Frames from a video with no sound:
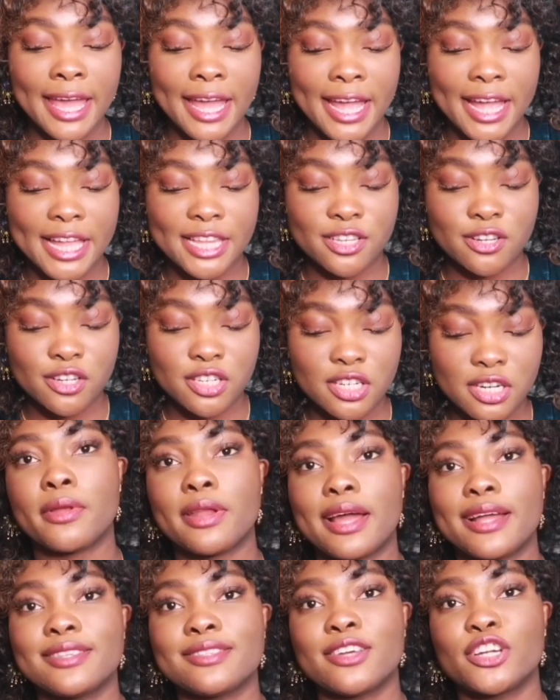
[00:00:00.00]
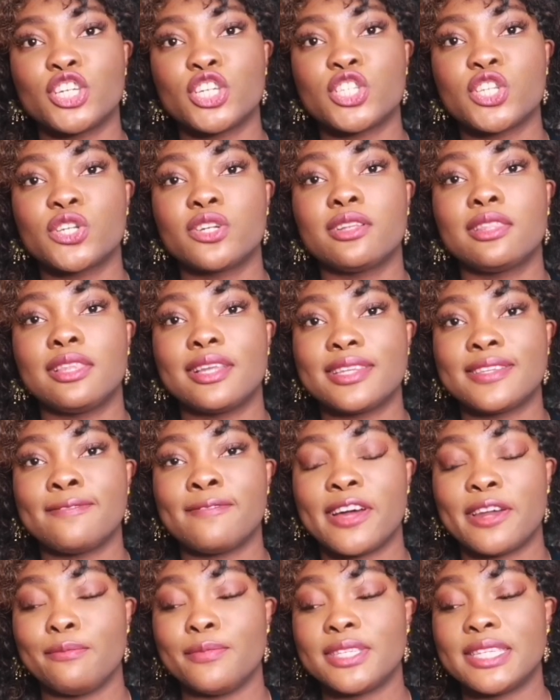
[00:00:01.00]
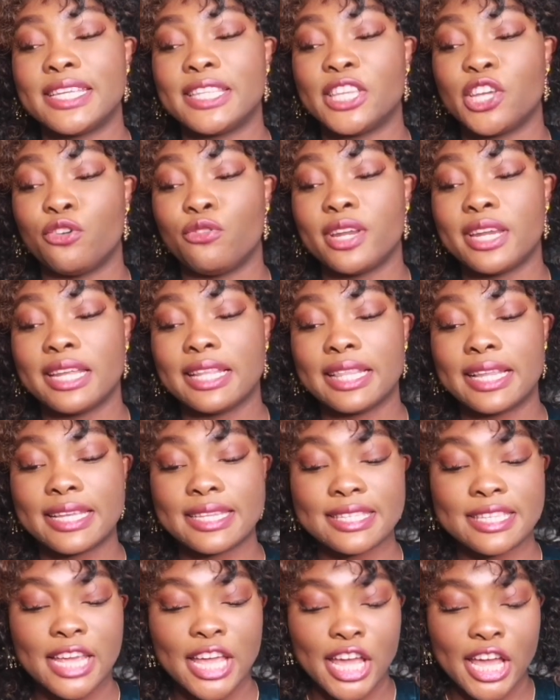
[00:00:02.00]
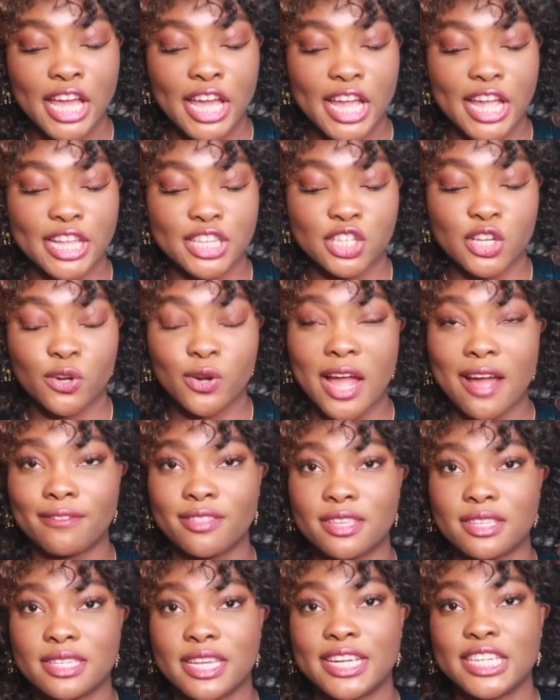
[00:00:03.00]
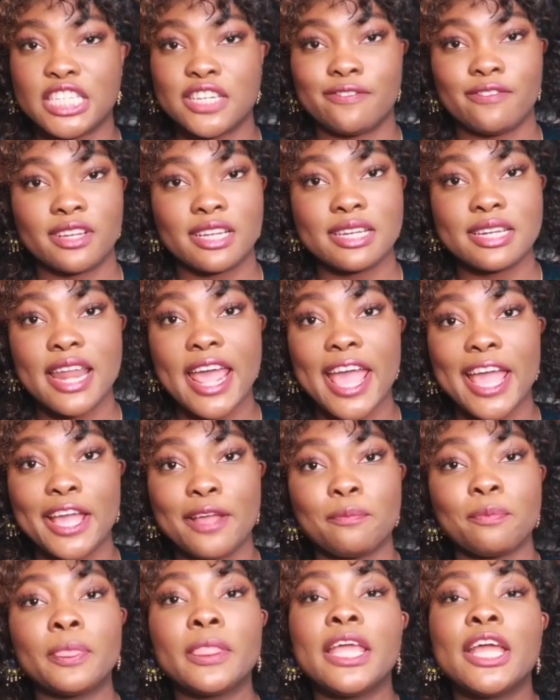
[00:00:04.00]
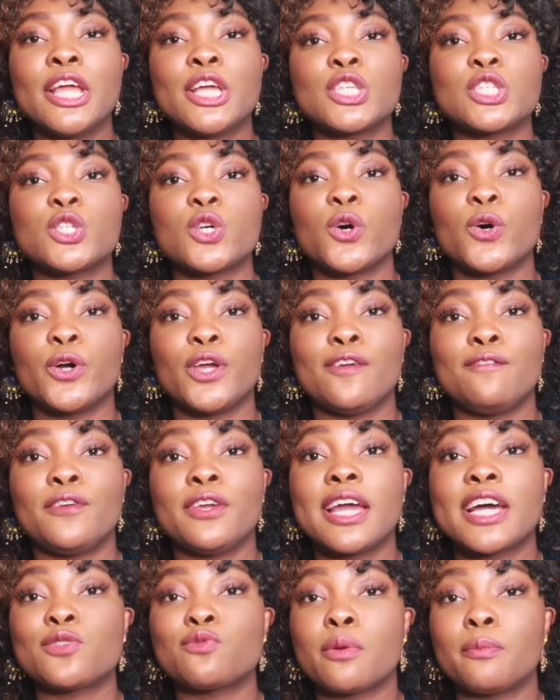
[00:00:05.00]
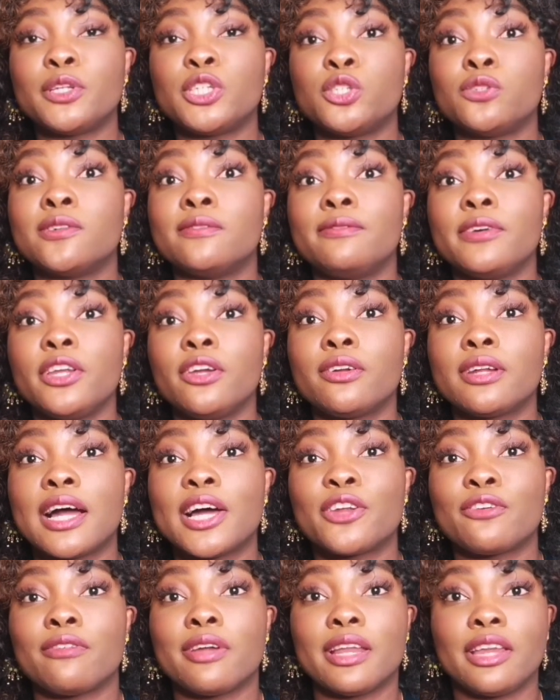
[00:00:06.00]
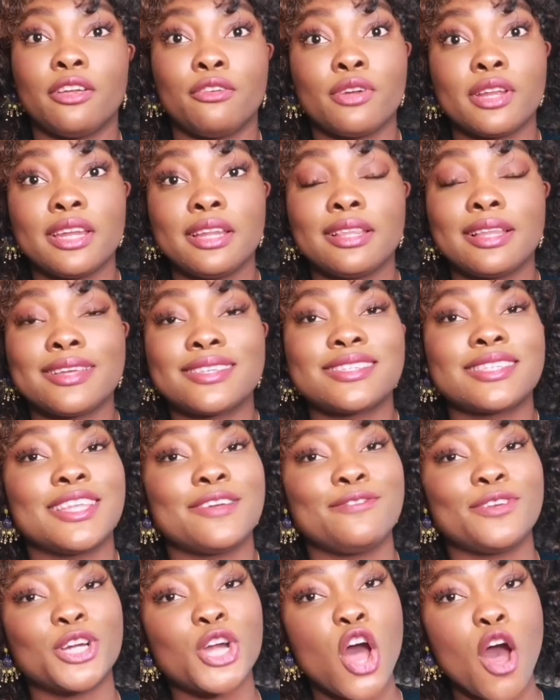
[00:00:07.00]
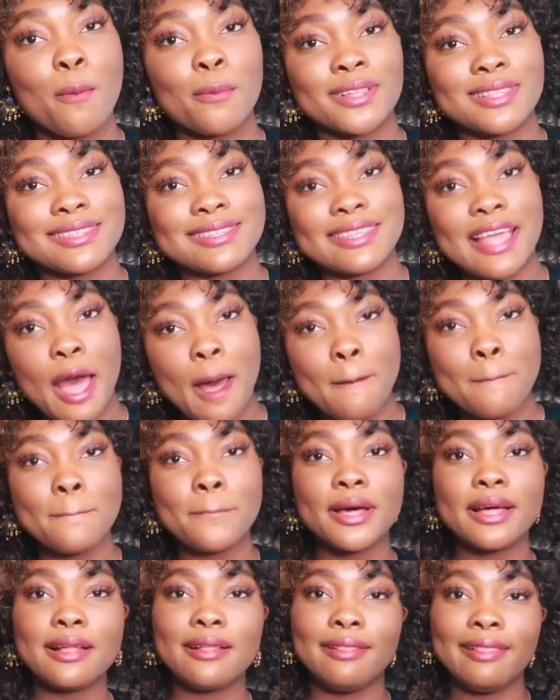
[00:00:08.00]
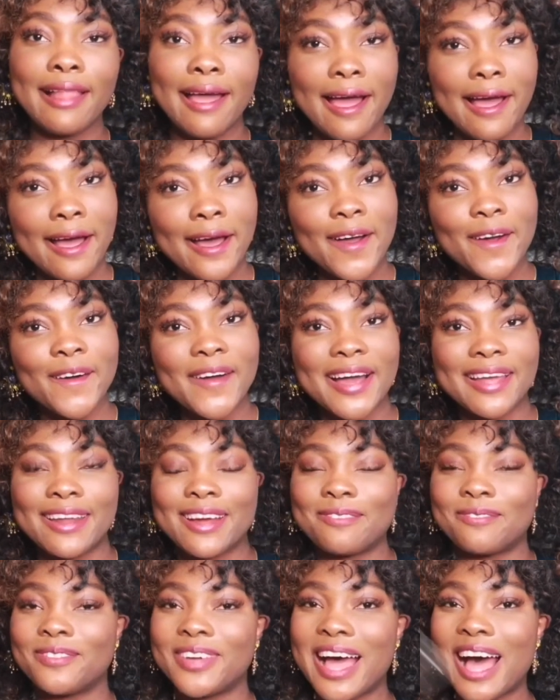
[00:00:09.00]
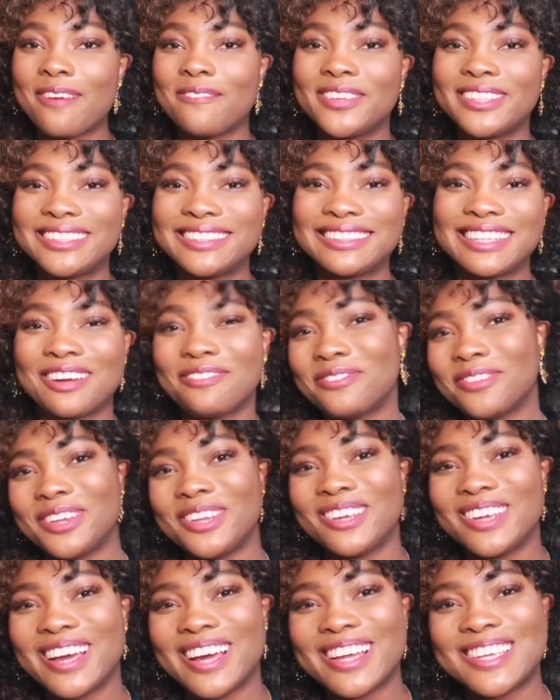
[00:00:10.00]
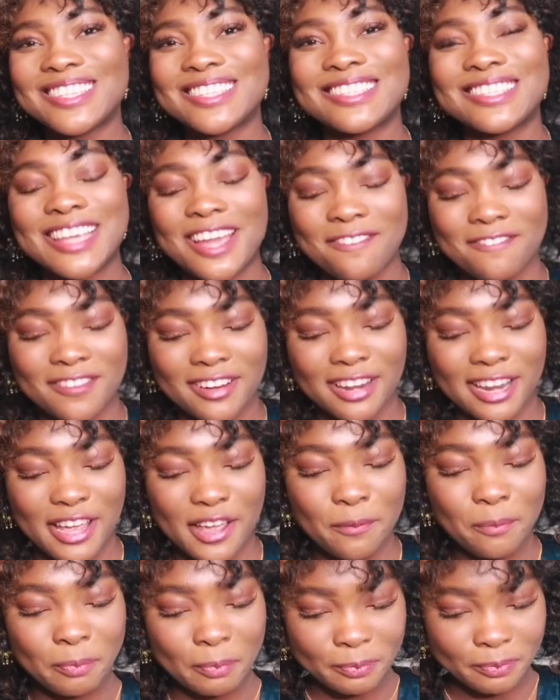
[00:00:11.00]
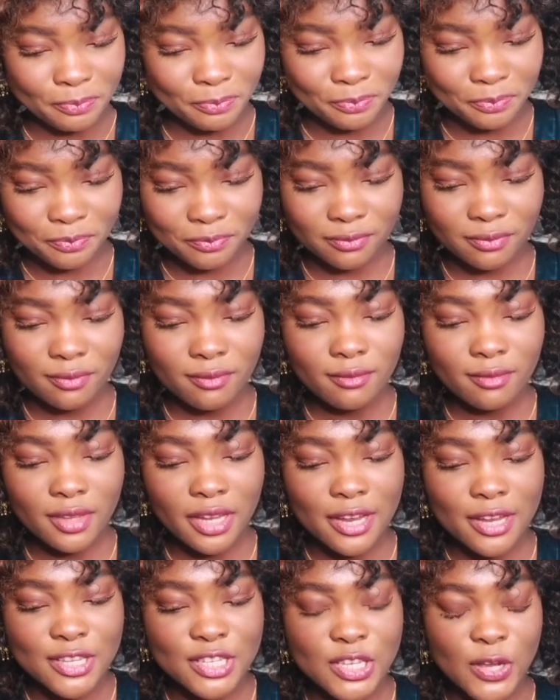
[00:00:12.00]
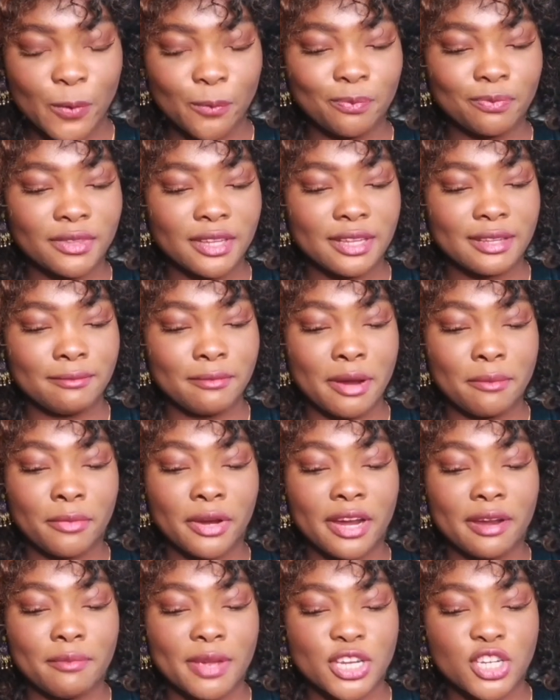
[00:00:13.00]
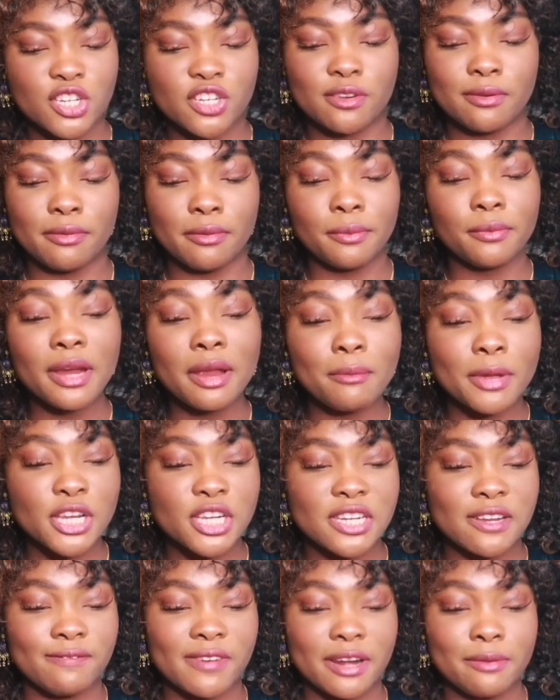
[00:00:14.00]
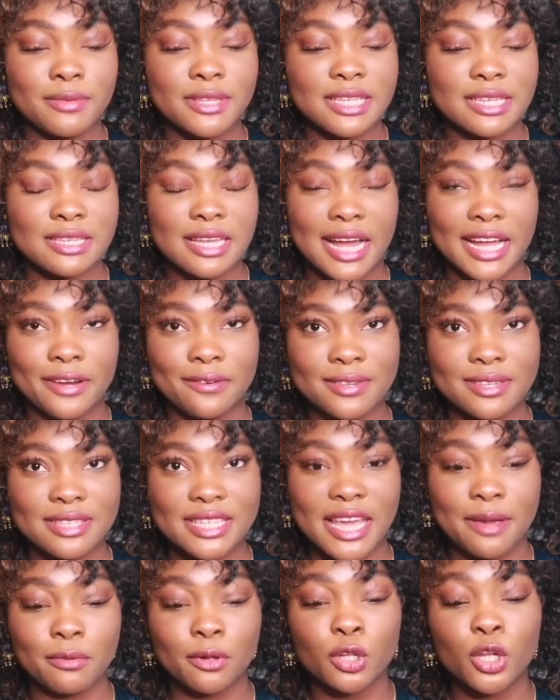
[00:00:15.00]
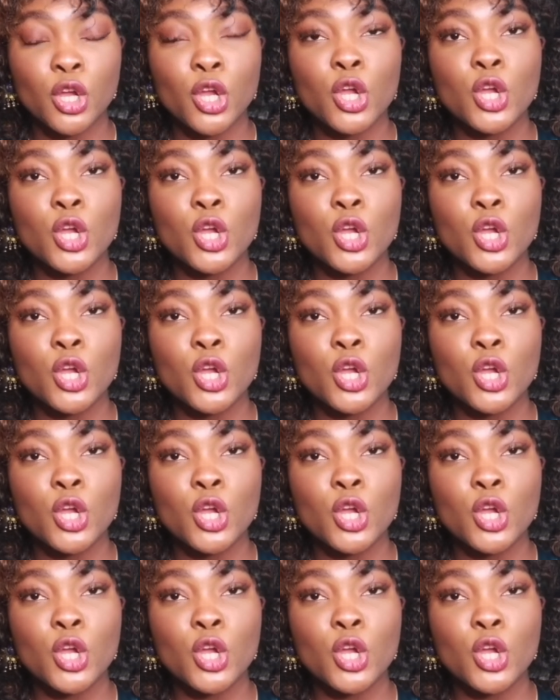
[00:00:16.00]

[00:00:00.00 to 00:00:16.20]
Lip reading: It's good to know that it's not just going to list vitamin C in the ingredient list. It's going to have the scientific name. So if you guys want me to do a video on how to read ingredient list, leave your comments down below, and I'm happy to do that for you guys, definitely. So remember I mentioned that vitamin C is highly unstable.